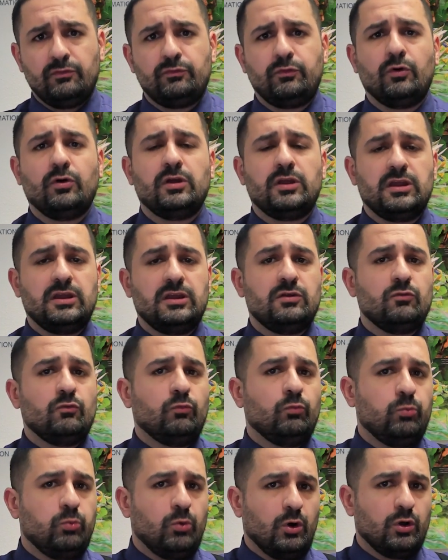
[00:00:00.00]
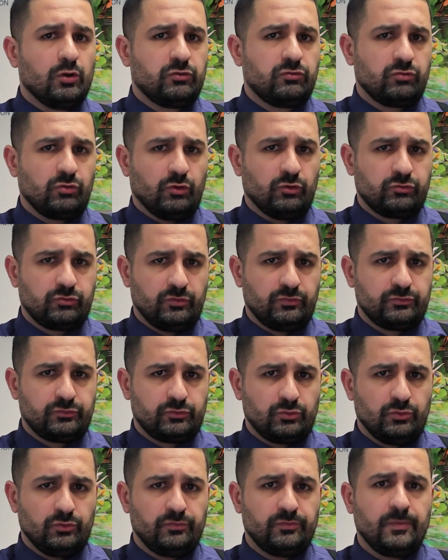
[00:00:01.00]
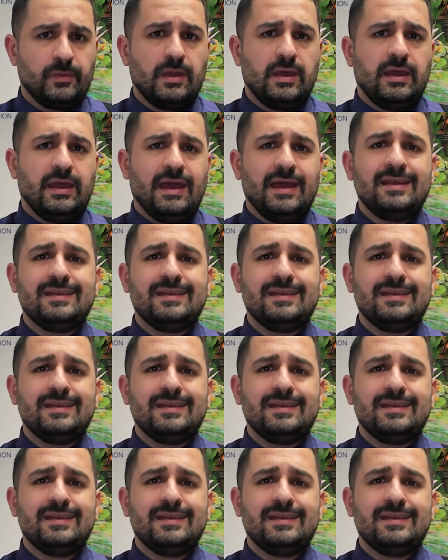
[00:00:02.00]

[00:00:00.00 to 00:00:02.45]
in one source of truth. And